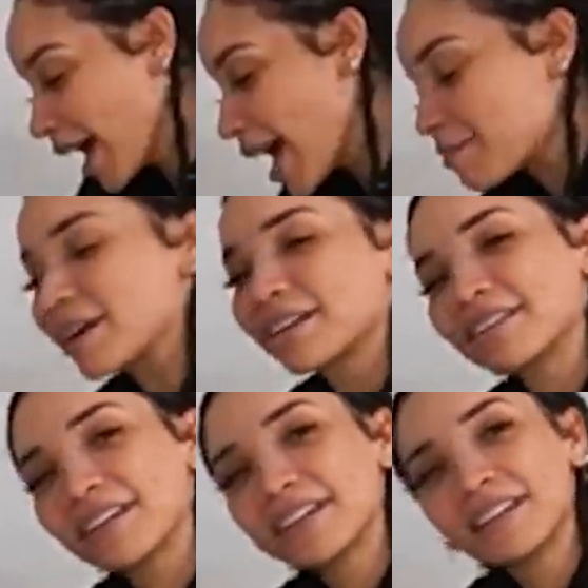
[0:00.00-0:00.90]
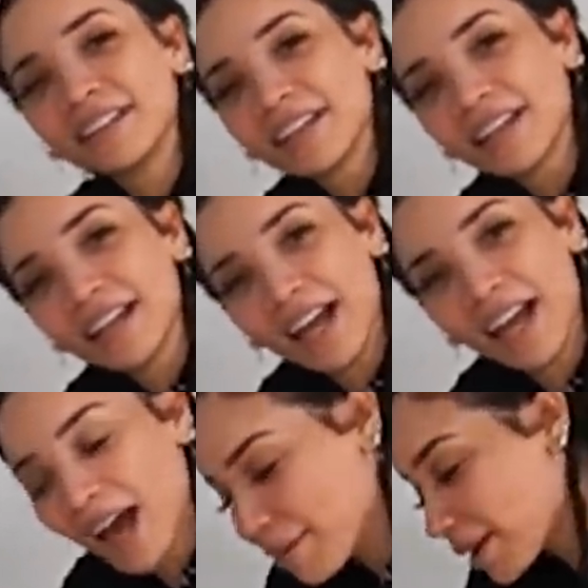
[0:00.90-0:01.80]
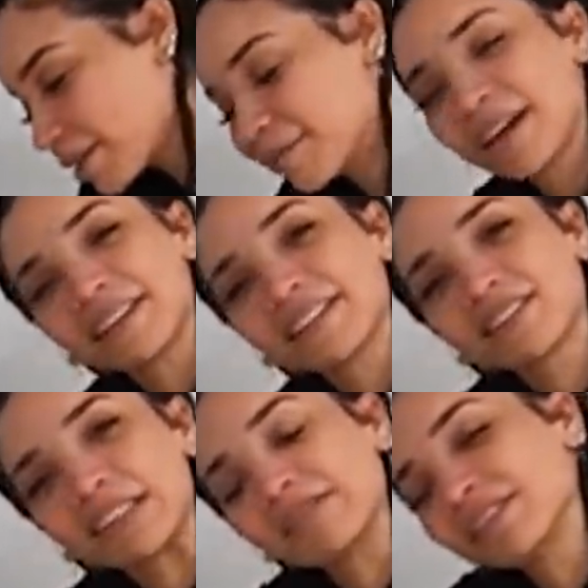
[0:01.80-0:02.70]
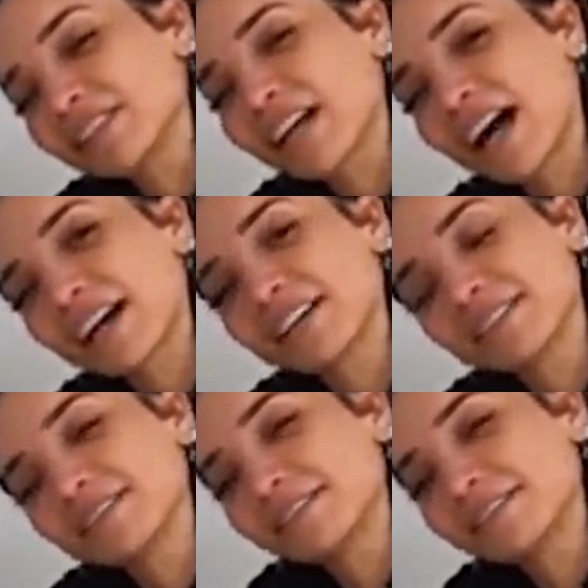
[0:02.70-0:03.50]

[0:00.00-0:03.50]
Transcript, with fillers: How am I going to how am I gonna mail these to you in Chicago?